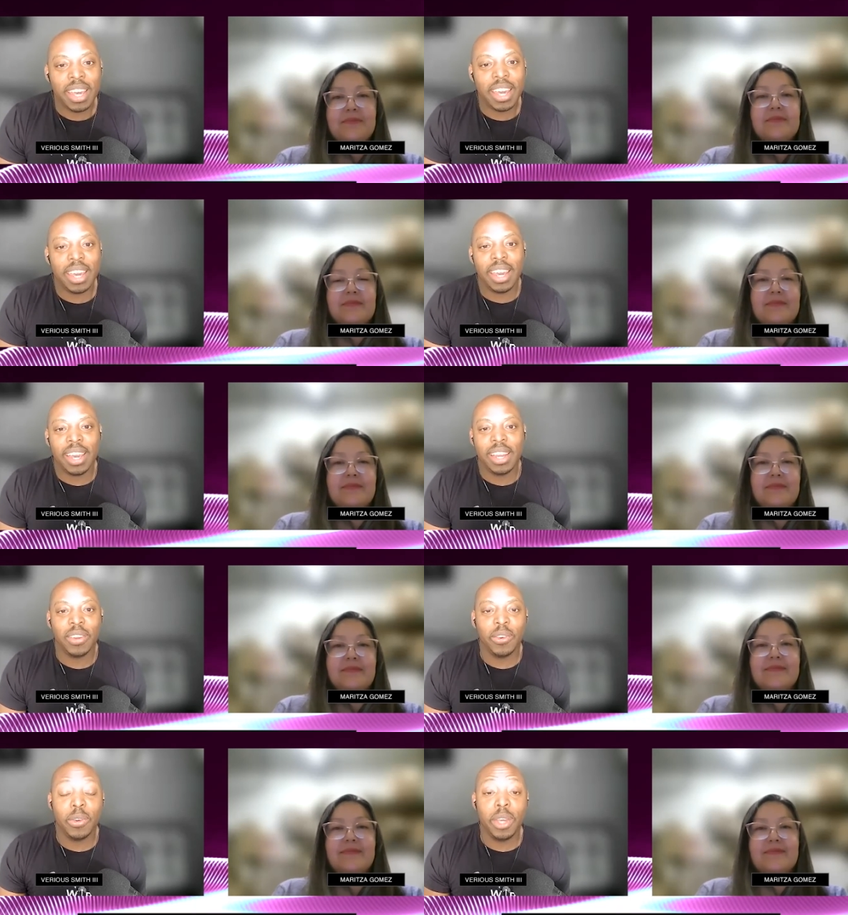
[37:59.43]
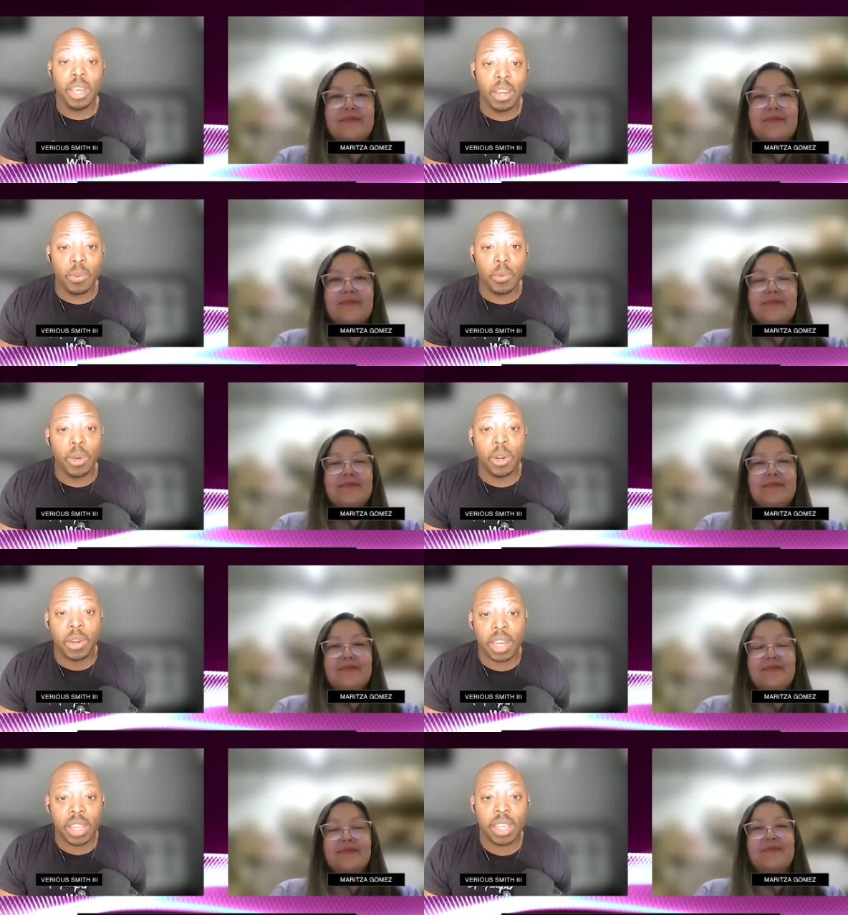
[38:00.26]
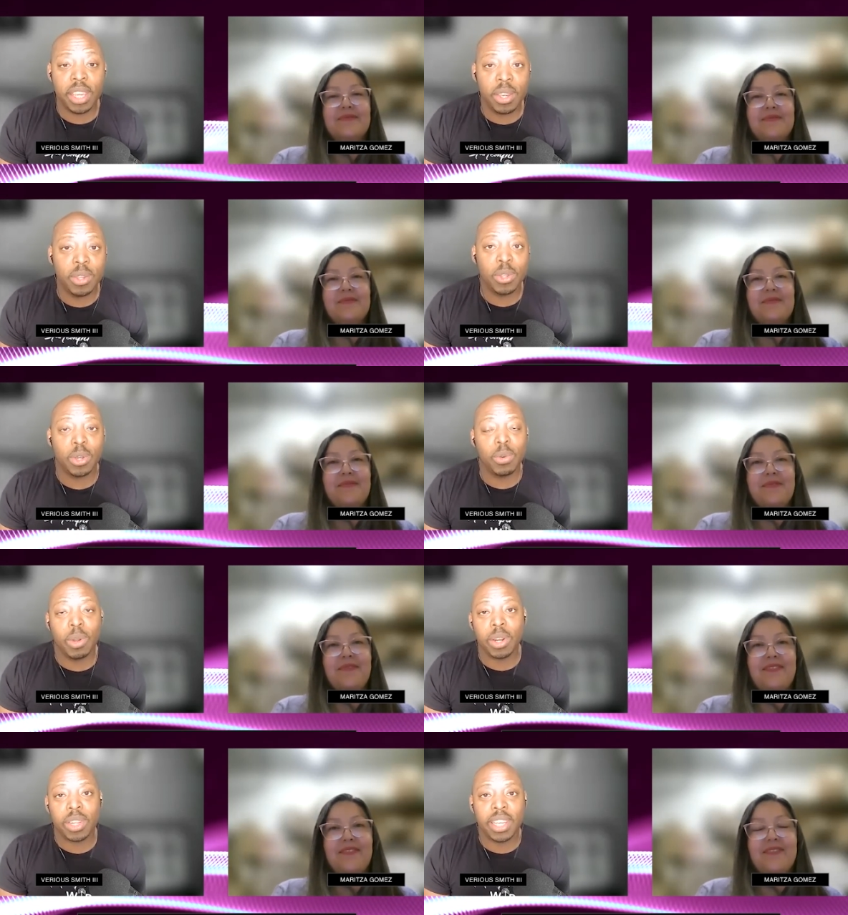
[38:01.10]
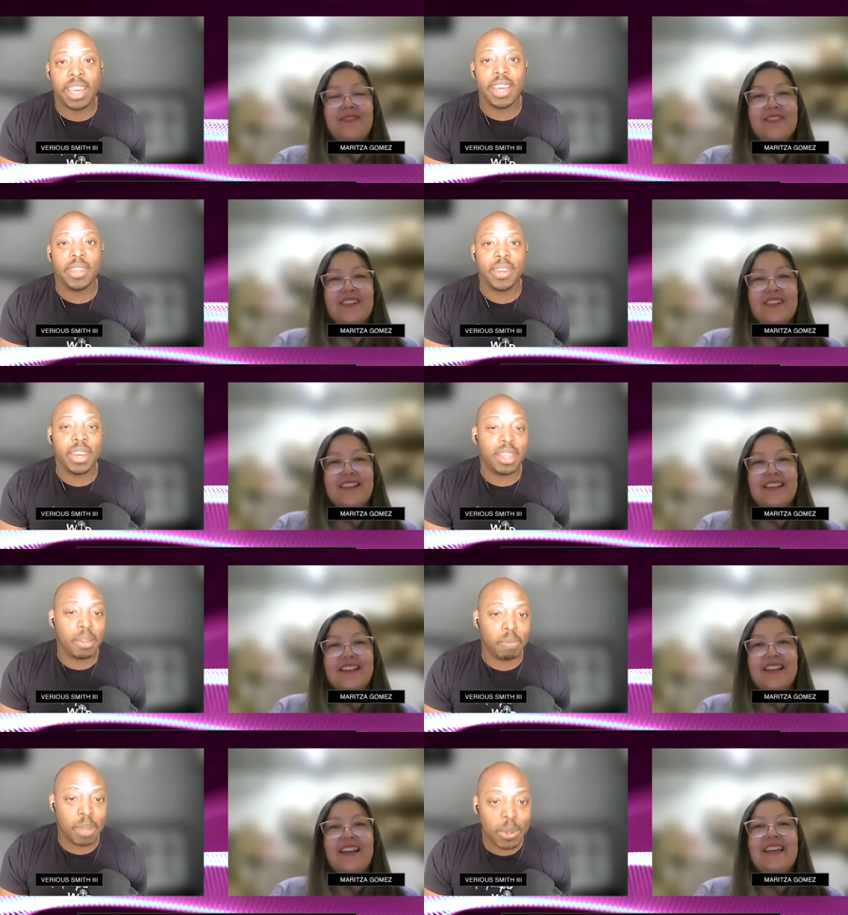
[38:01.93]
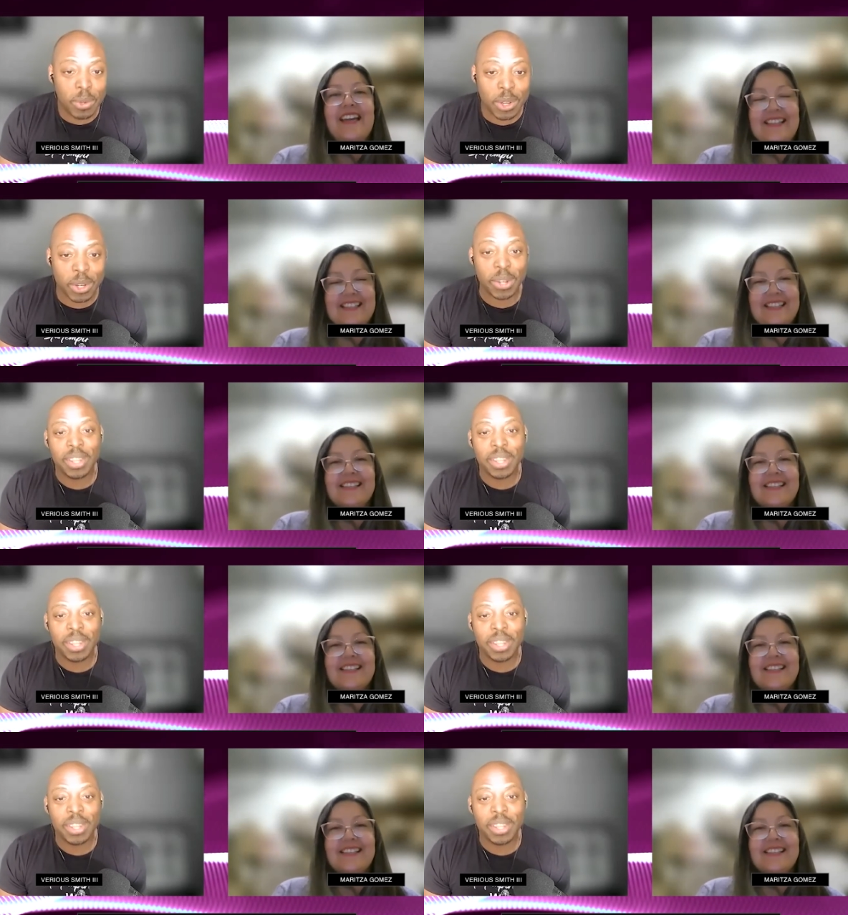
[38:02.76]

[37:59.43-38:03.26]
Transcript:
Speaker 1: and we will continue to work together in the future.